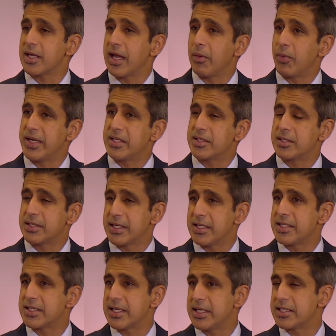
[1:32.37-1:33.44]
and we did
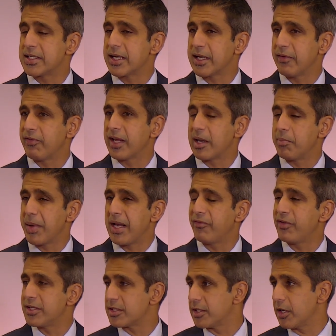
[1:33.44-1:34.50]
see significant
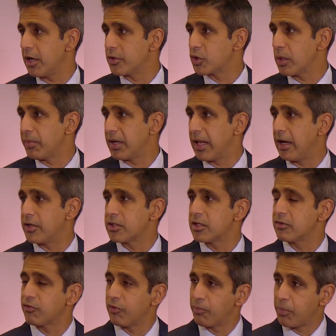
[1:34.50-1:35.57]
benefits in the on-treatment analysis
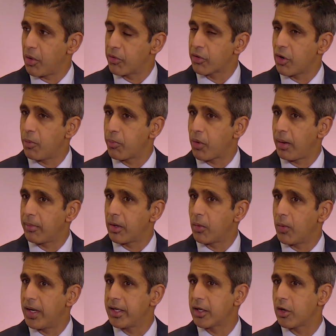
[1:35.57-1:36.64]
for both co-primary
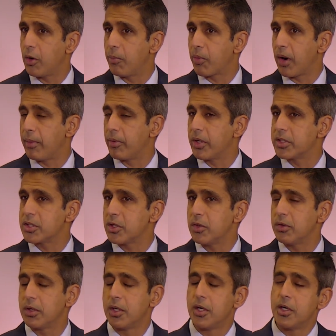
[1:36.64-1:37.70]
1 and co-primary 2,